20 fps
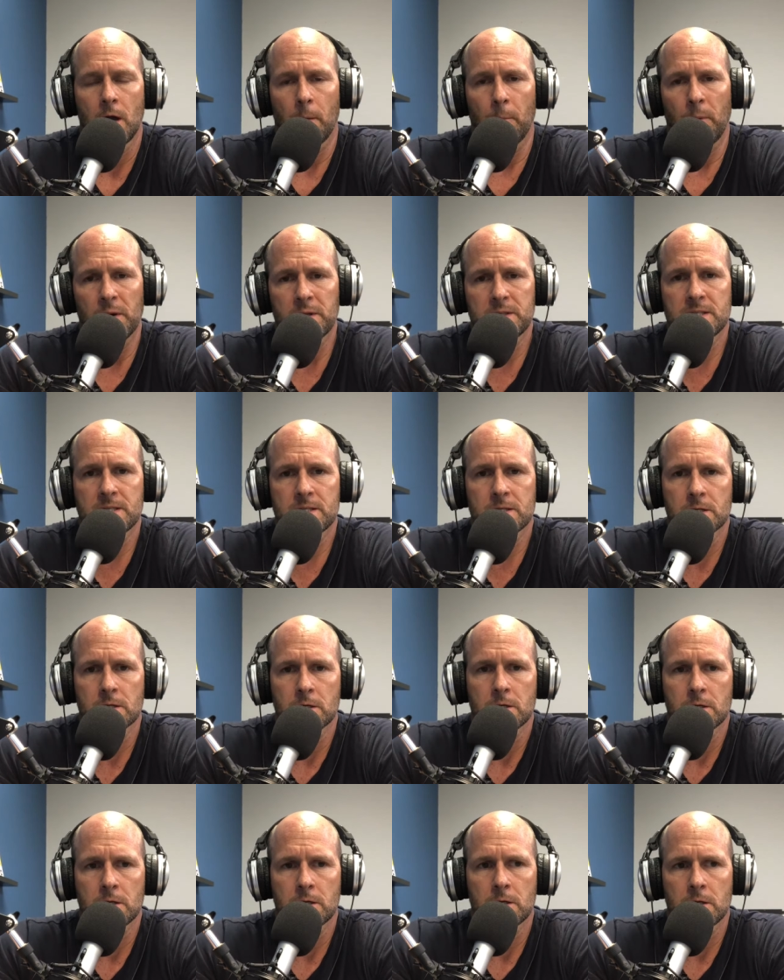But
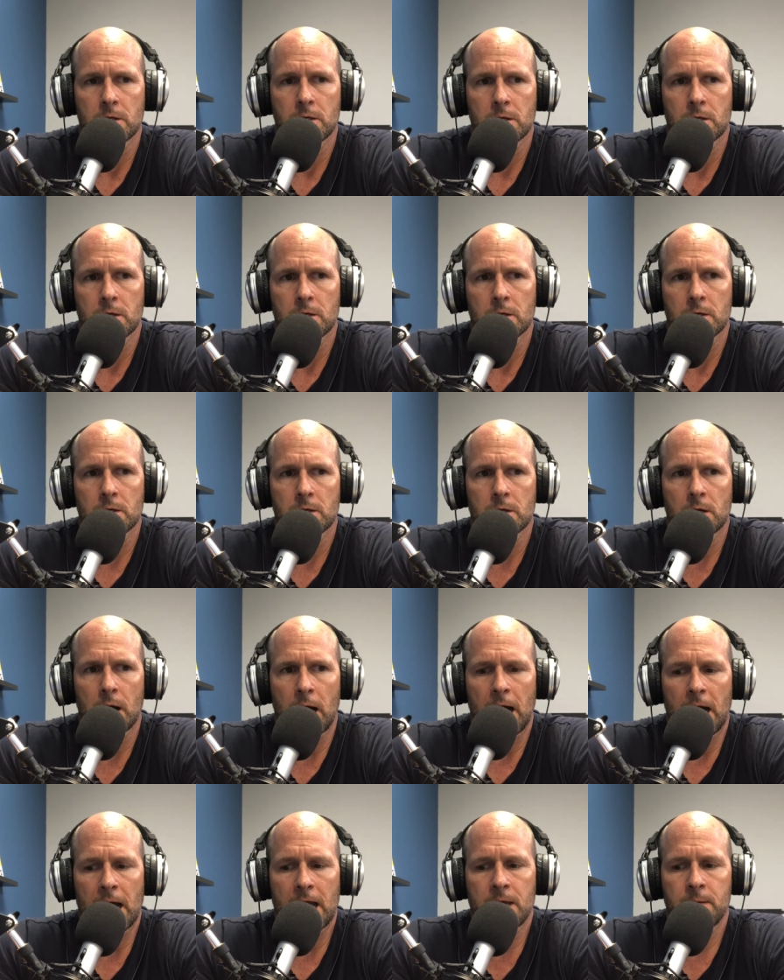
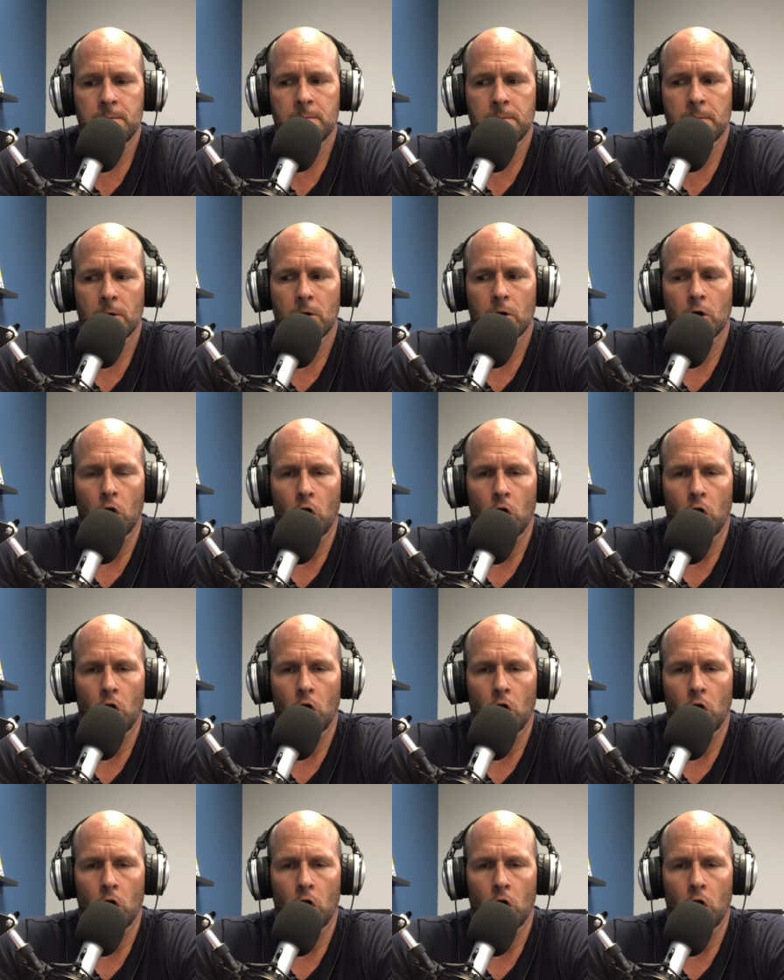I'm